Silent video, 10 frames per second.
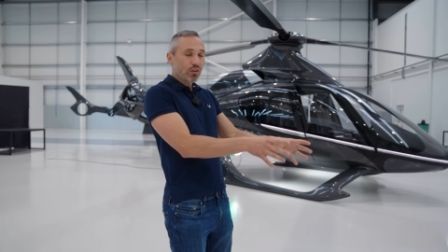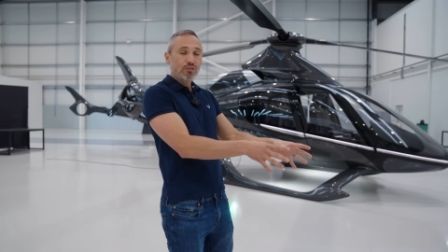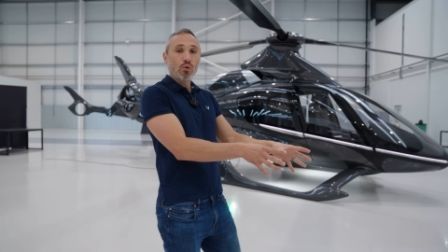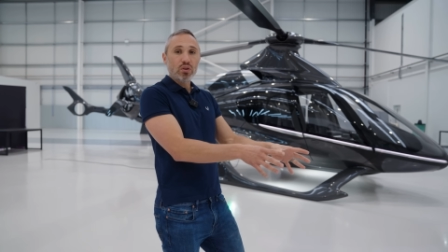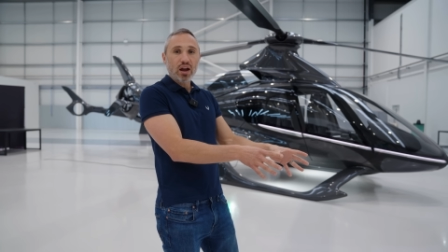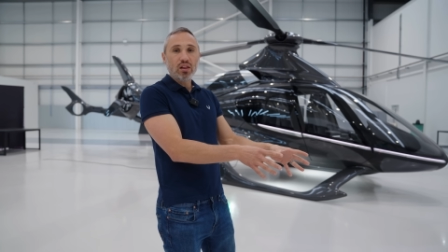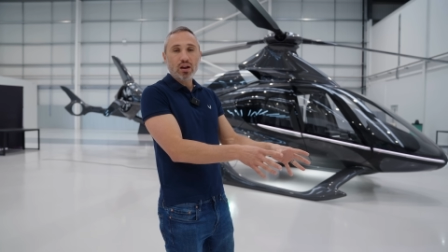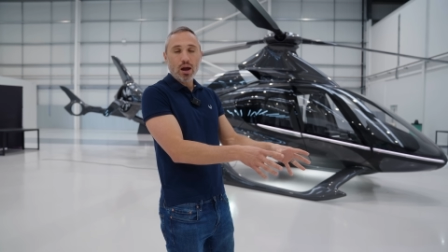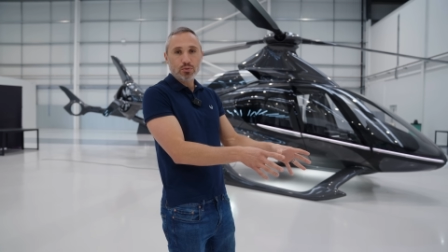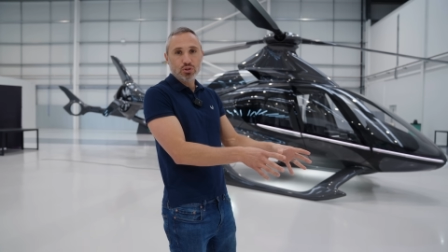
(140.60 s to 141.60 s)
for the
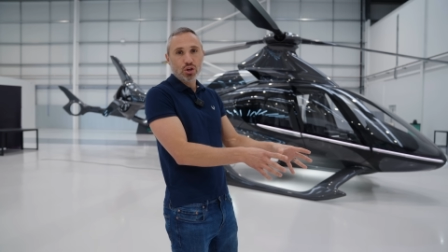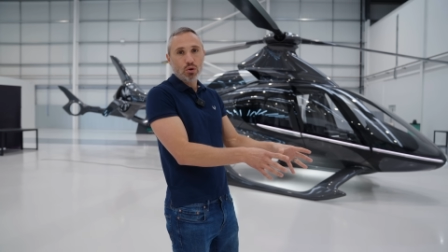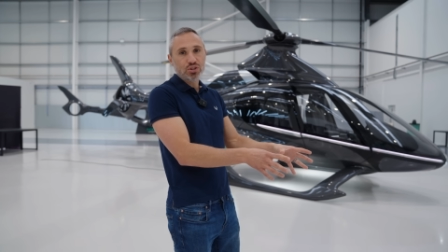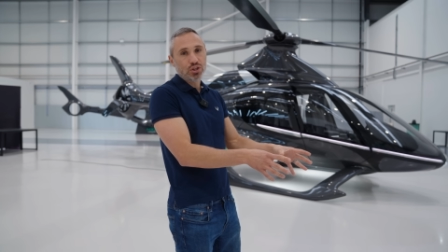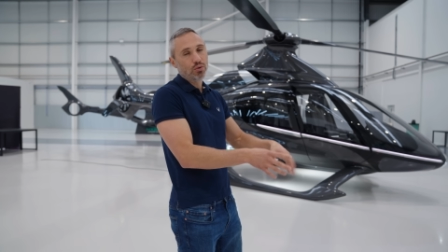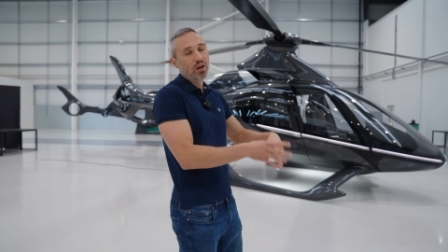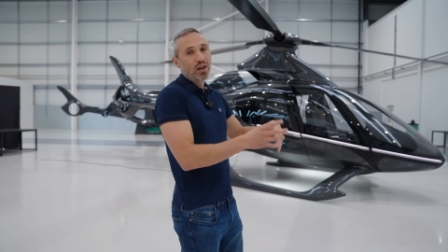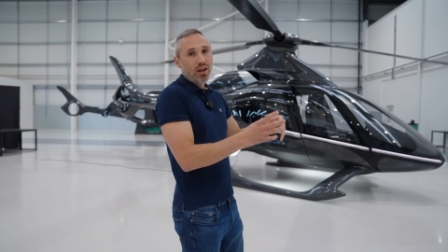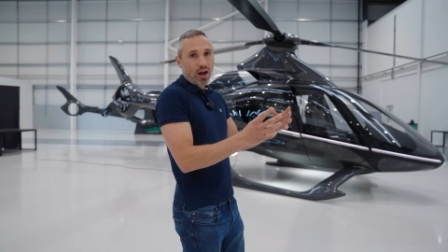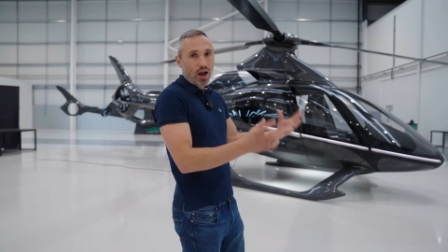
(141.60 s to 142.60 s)
helicopter to go to
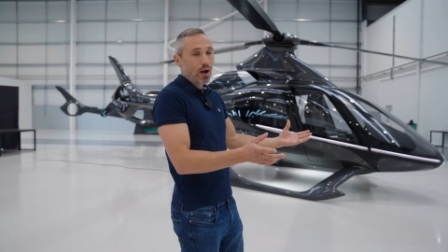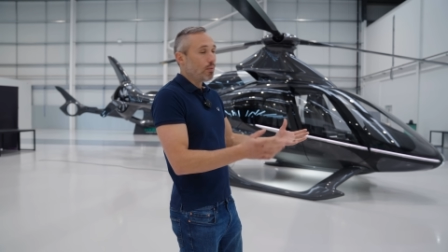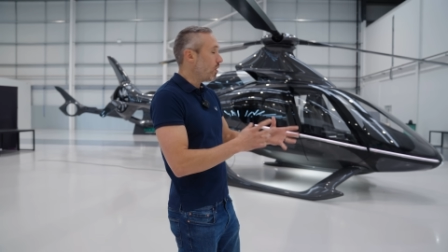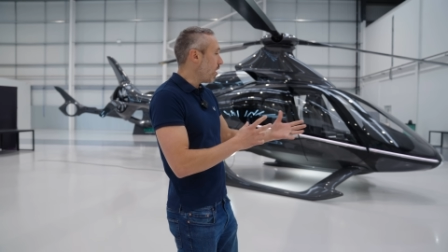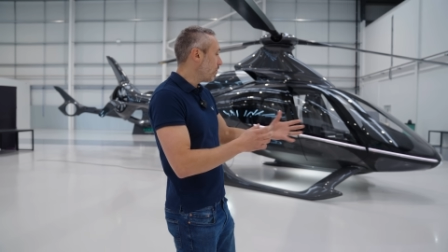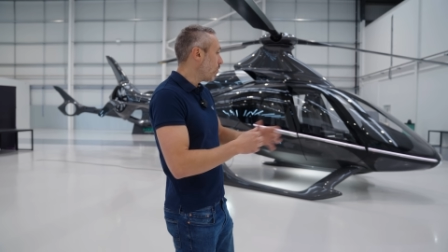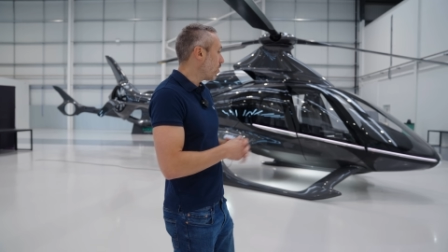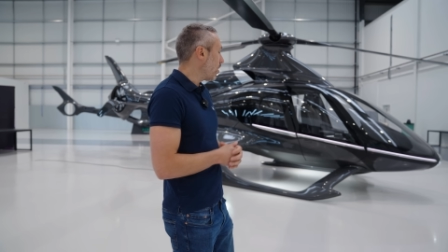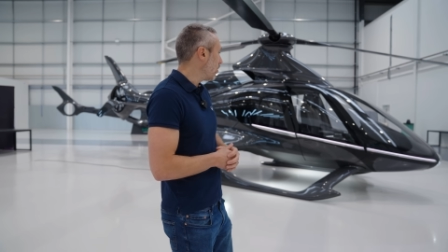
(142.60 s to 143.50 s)
um, for